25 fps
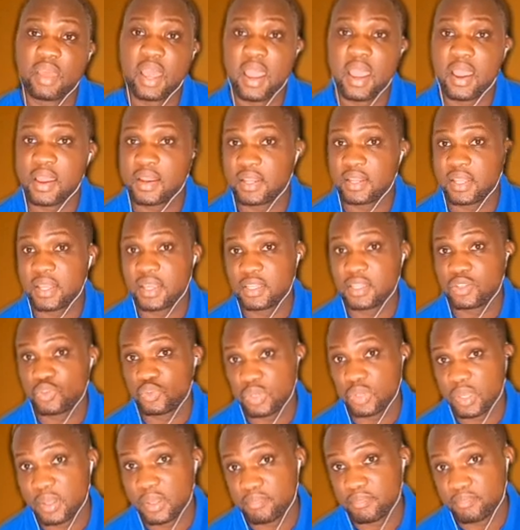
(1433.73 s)
And it
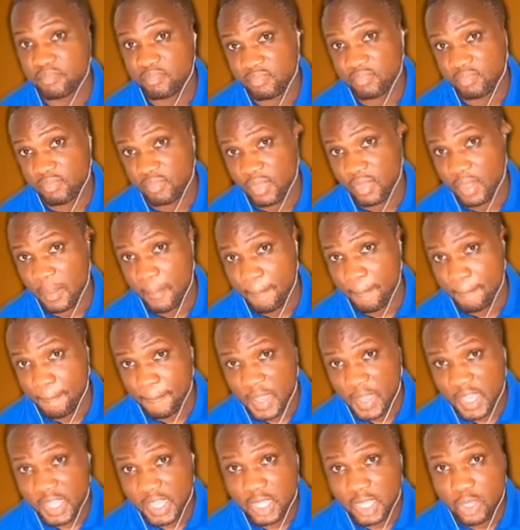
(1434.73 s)
will
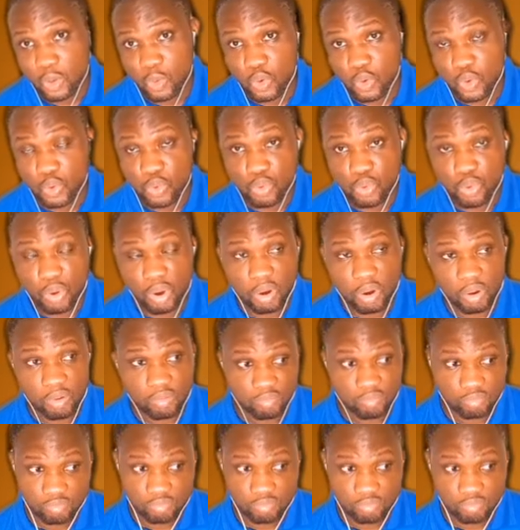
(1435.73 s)
make you look